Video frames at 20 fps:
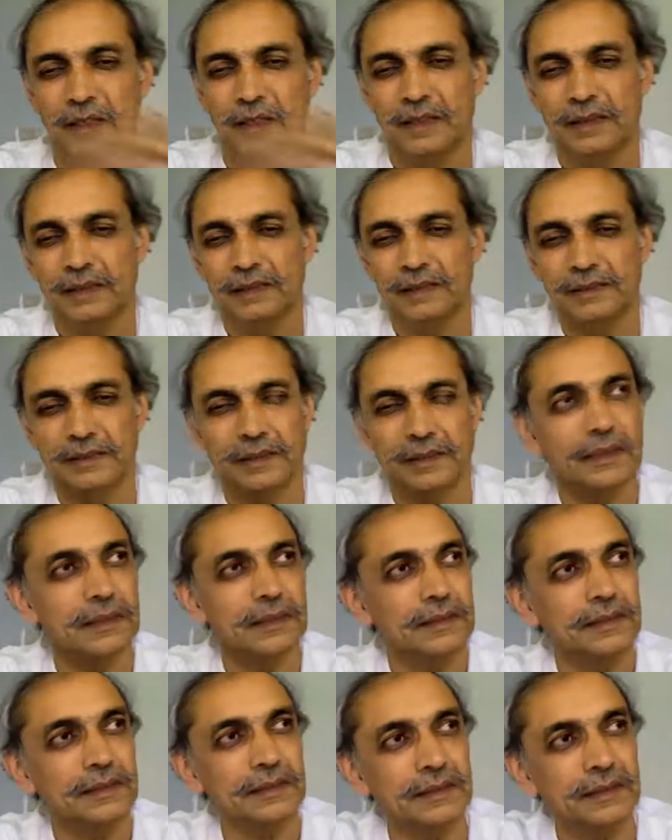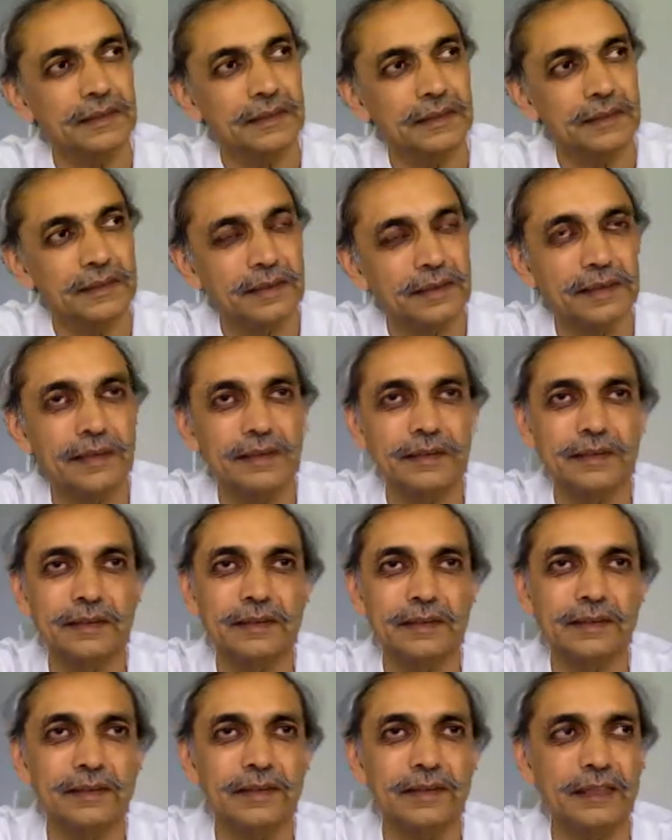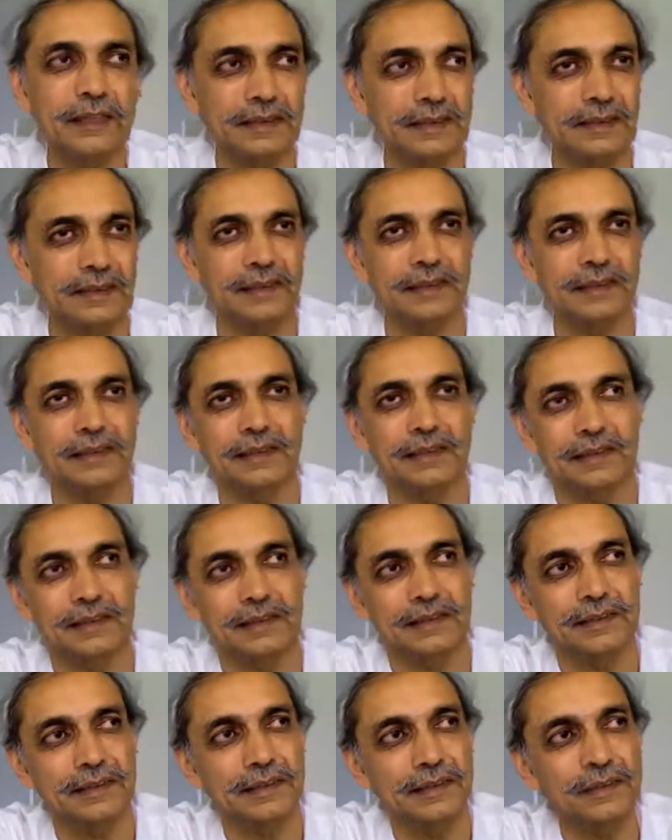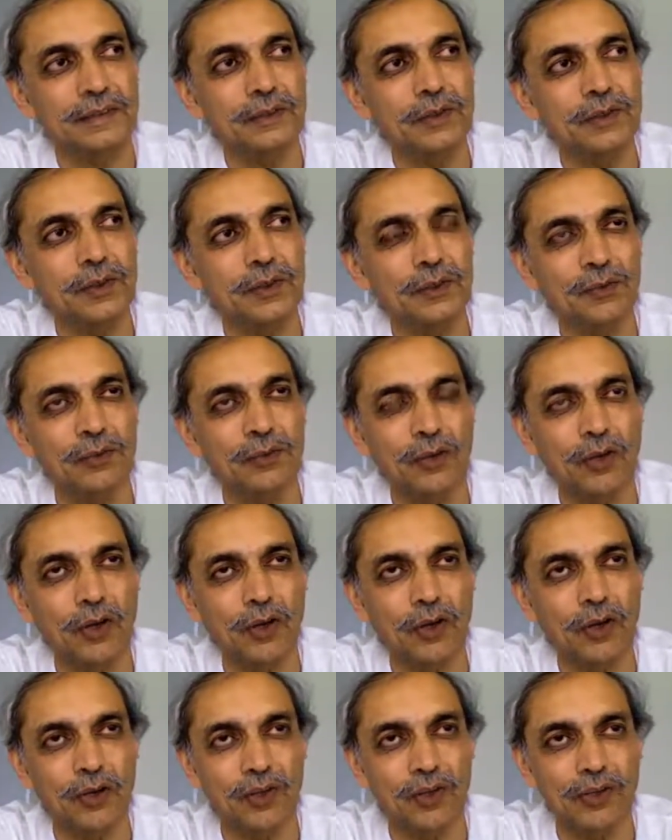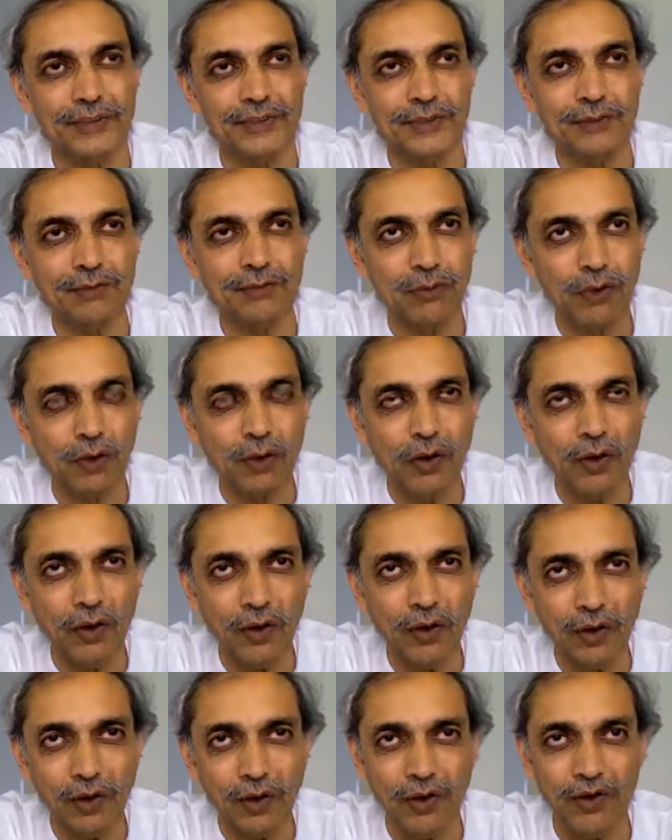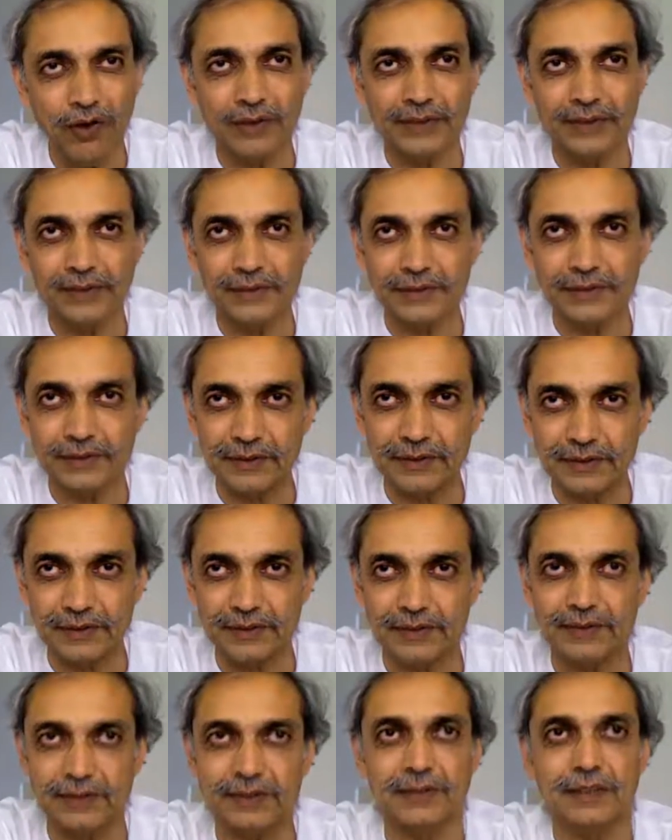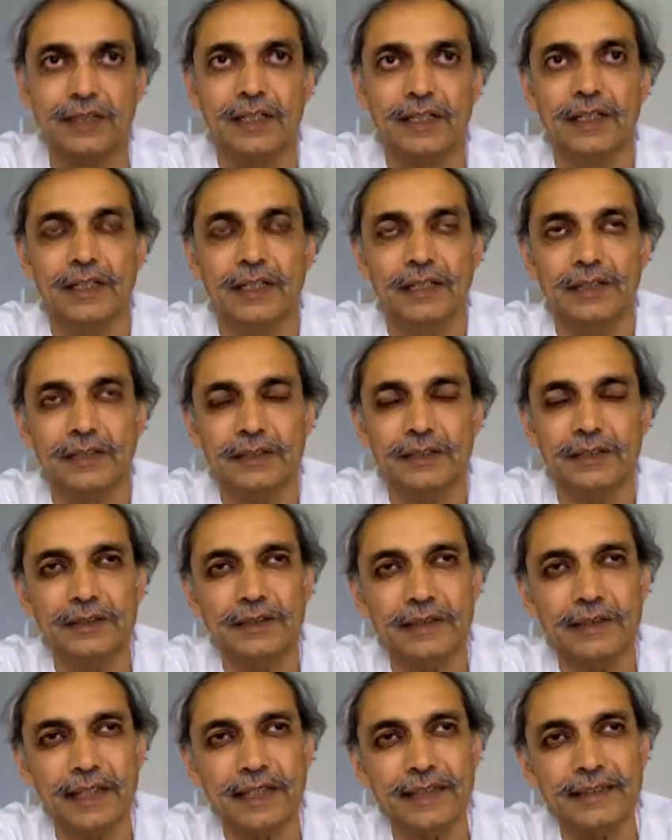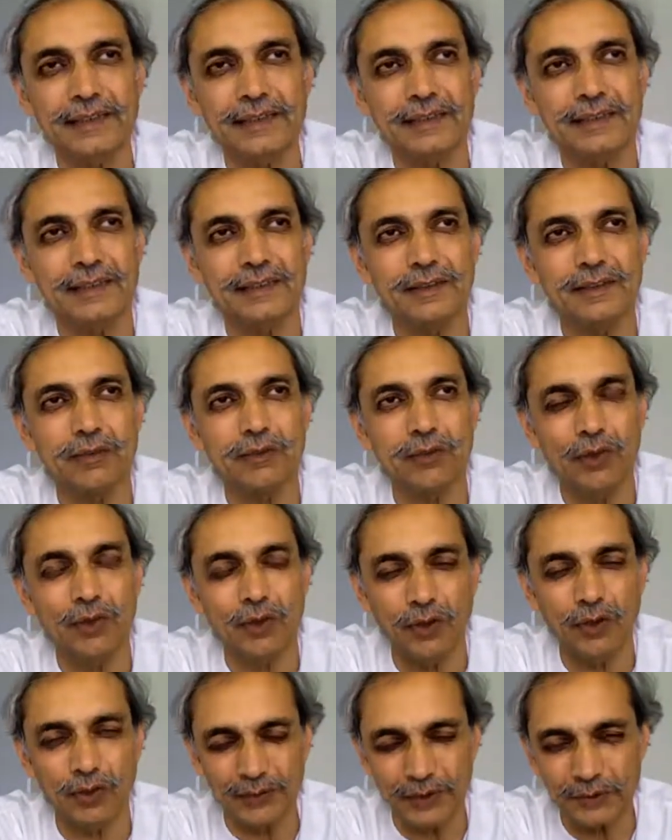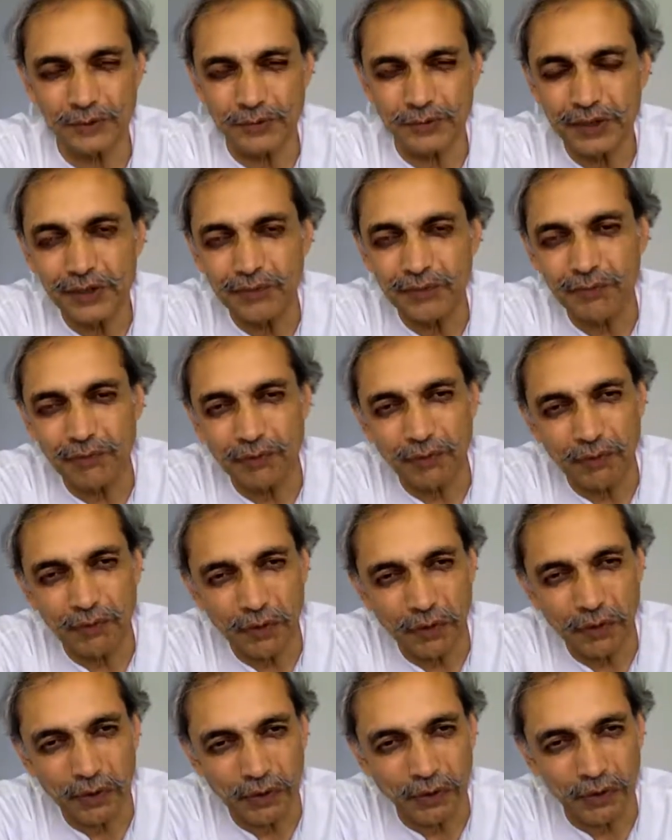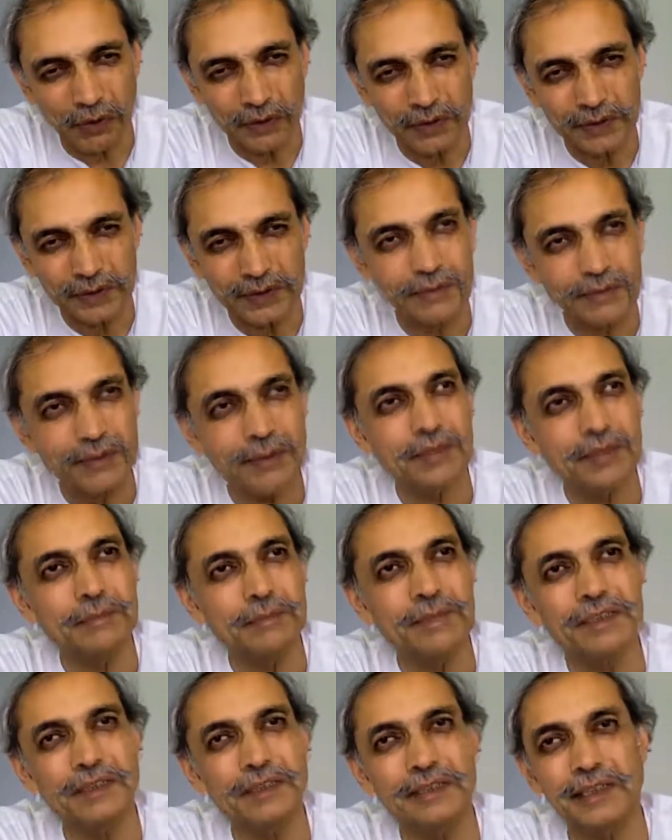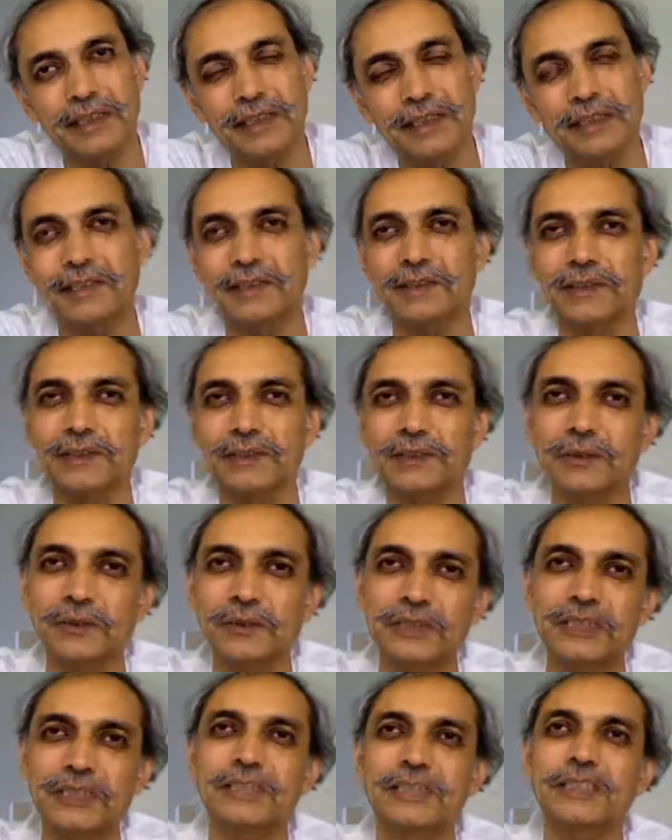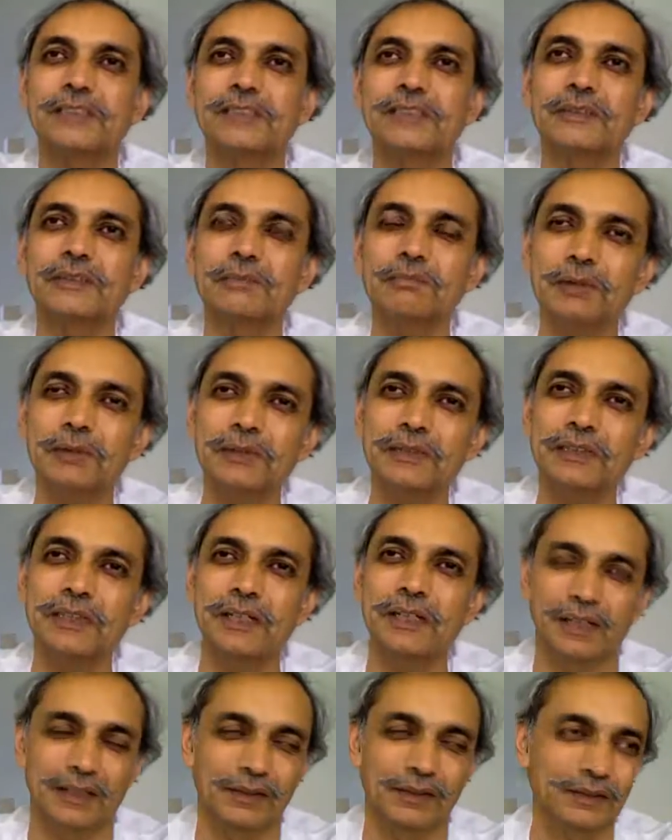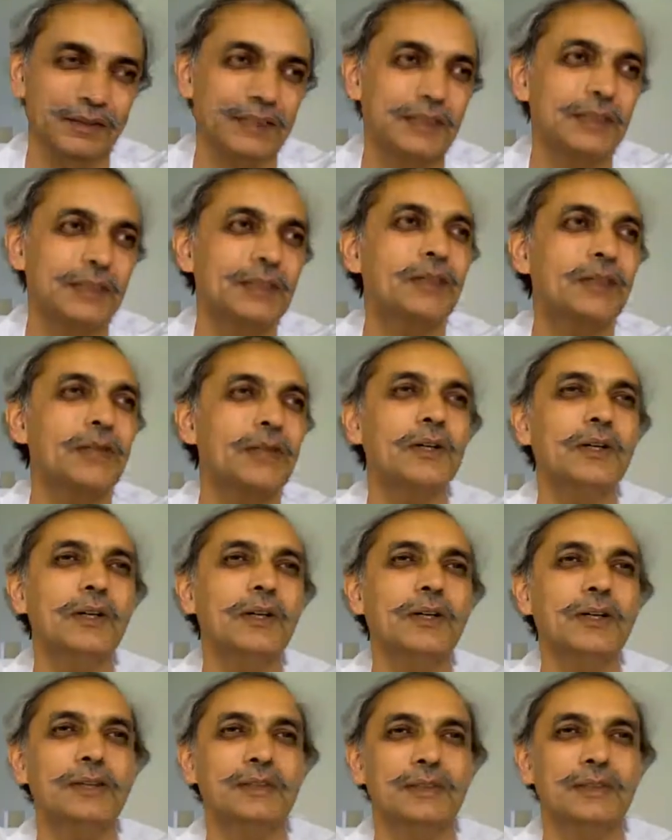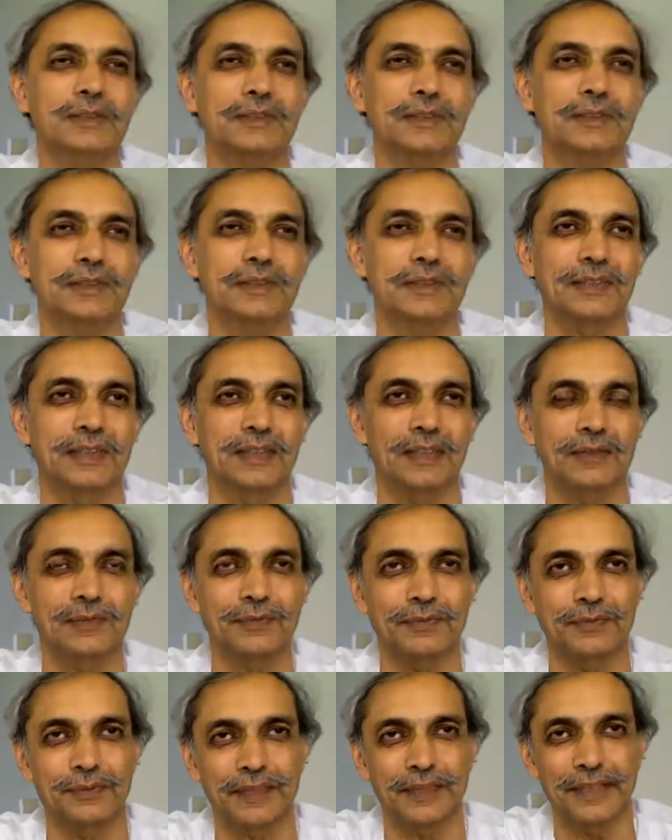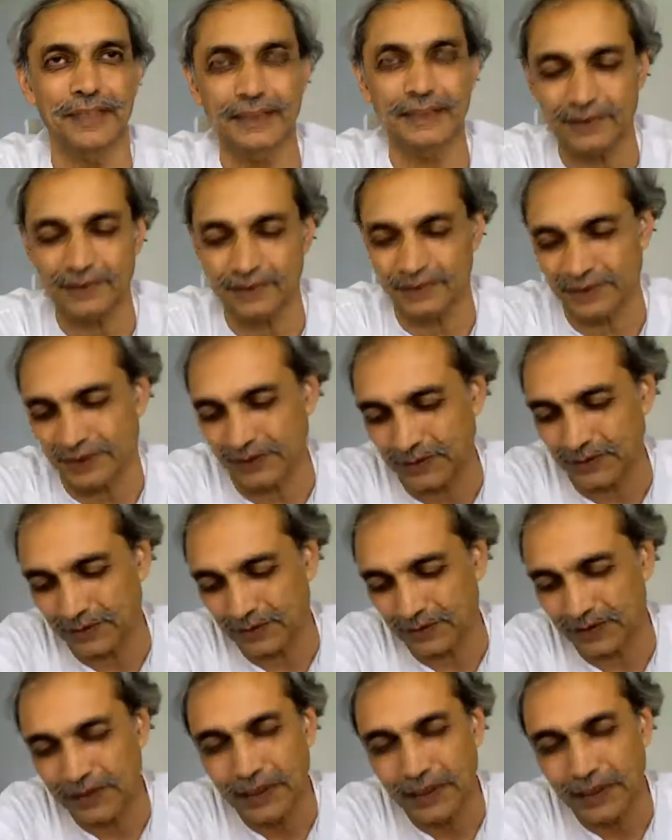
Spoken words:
Sees there is nothing, there is no flaw, and that flaw is that flaw. The word flaw or the word mistake is associated with Pudgal, with the non-self entry. You see,